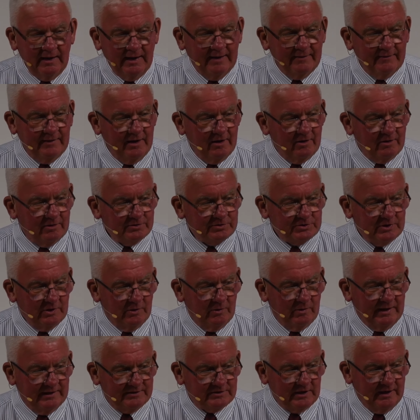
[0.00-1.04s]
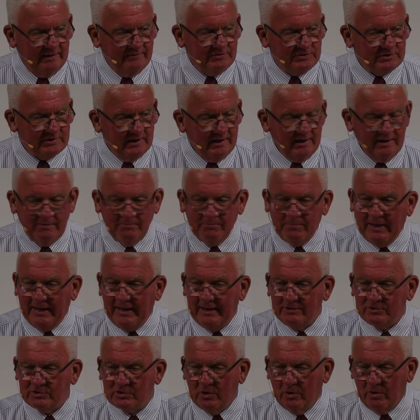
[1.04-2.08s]
And they also, as I've said,
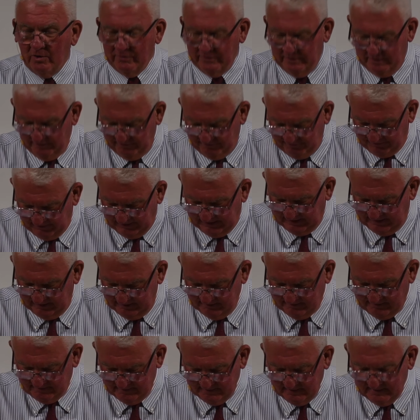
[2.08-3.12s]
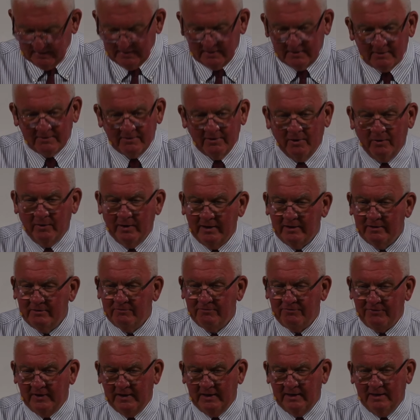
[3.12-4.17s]
passed on their faith. Their
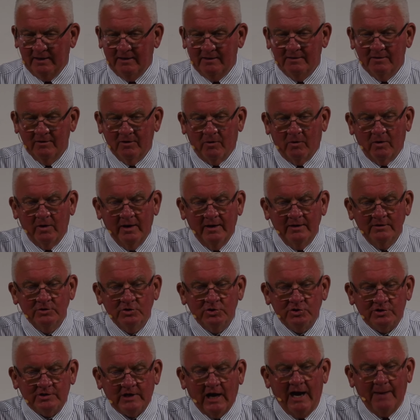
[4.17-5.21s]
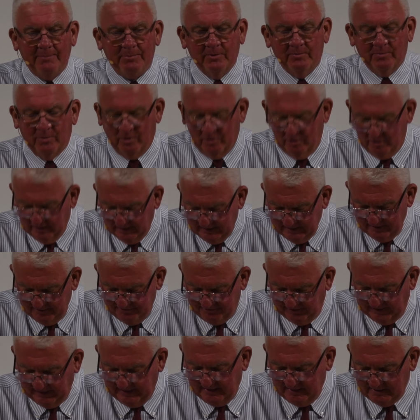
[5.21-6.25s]
unfeigned or unstoppable
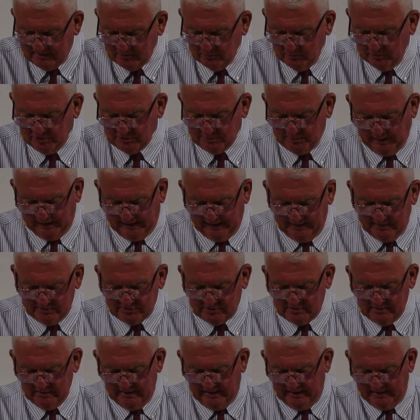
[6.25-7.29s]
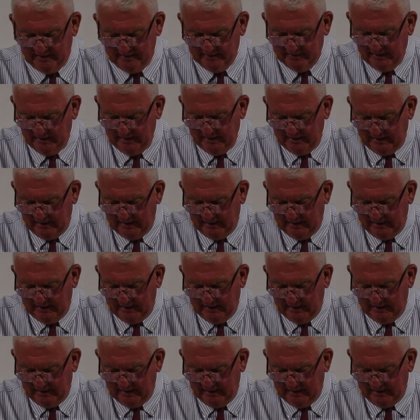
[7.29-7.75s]
faith was passed down.